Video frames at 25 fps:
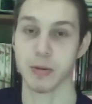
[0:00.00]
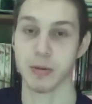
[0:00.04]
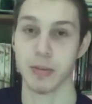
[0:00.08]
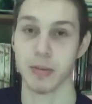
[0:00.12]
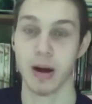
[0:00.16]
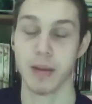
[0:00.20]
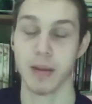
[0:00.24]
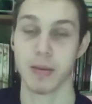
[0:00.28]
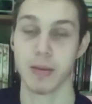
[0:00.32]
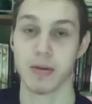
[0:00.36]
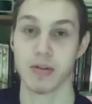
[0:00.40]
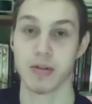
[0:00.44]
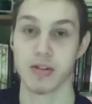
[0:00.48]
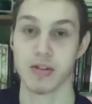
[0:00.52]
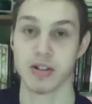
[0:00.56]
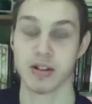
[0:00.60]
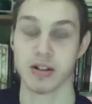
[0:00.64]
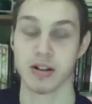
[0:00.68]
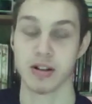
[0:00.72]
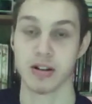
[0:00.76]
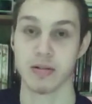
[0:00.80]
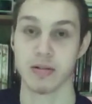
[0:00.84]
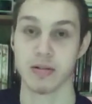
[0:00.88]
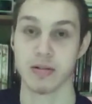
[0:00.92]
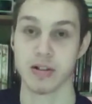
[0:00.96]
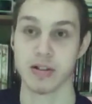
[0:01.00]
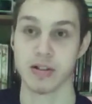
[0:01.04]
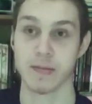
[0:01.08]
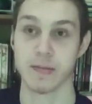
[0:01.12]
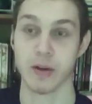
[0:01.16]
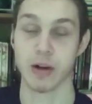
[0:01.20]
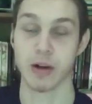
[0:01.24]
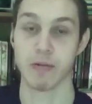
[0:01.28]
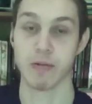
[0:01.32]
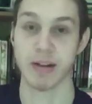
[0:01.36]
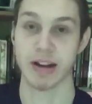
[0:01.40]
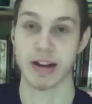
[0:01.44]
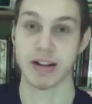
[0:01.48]
Obama was a, was a
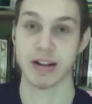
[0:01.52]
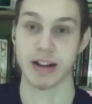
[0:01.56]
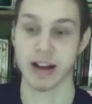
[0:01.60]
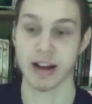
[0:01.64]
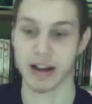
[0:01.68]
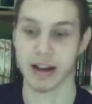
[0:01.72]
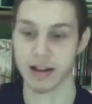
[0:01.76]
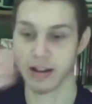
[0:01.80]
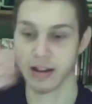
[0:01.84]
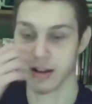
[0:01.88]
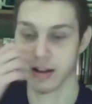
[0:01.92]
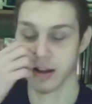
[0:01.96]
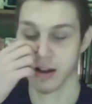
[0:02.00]
very wicked guy.